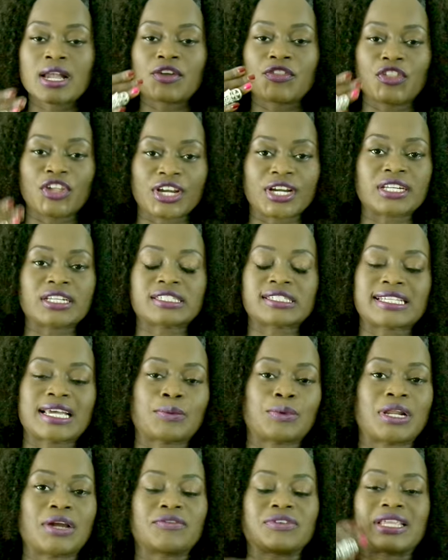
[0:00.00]
they're going to say
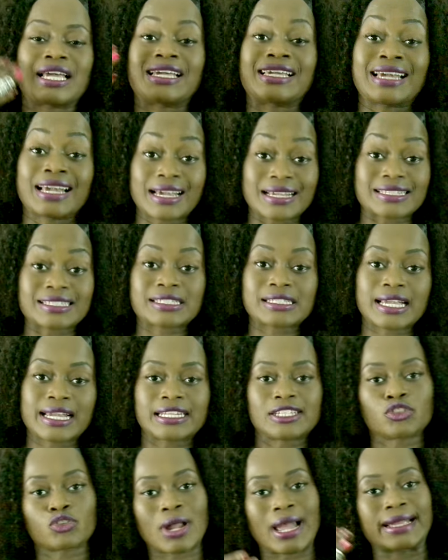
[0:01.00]
whatever they can
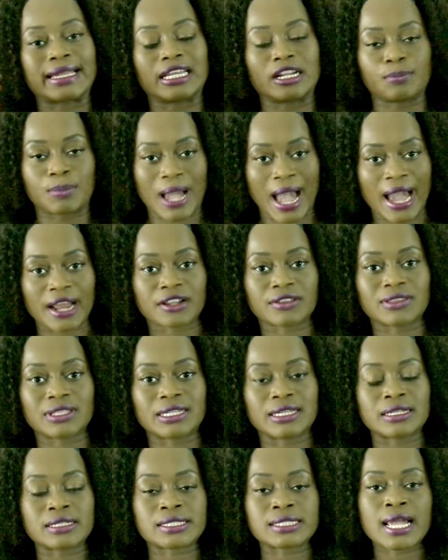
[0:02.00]
say to try and get up out of
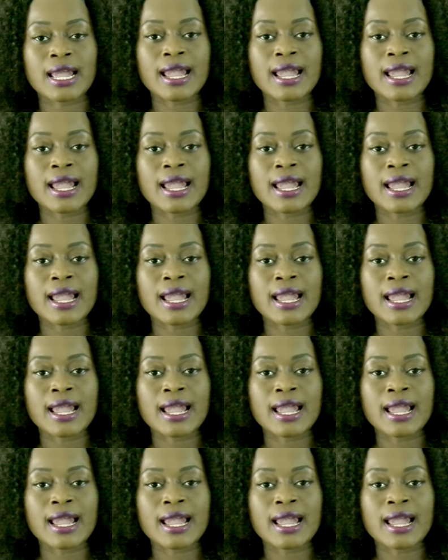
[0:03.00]
this.